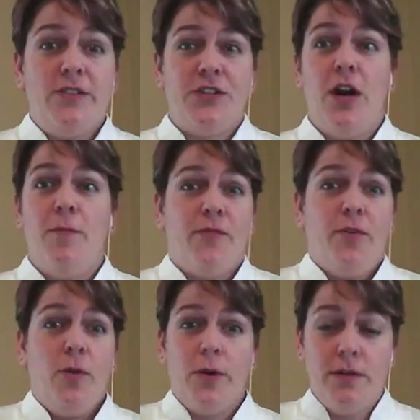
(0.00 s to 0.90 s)
to go but
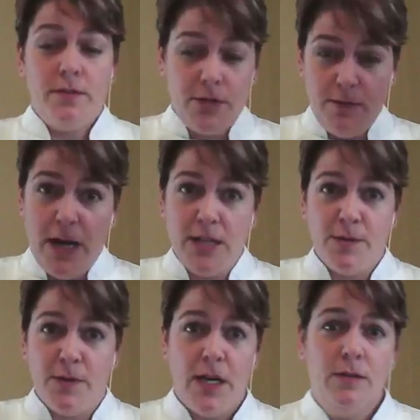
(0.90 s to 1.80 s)
forward, so might
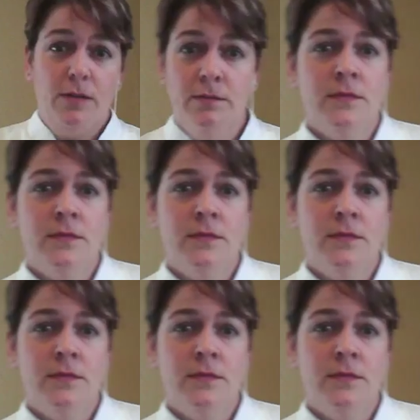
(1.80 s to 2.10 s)
as well go.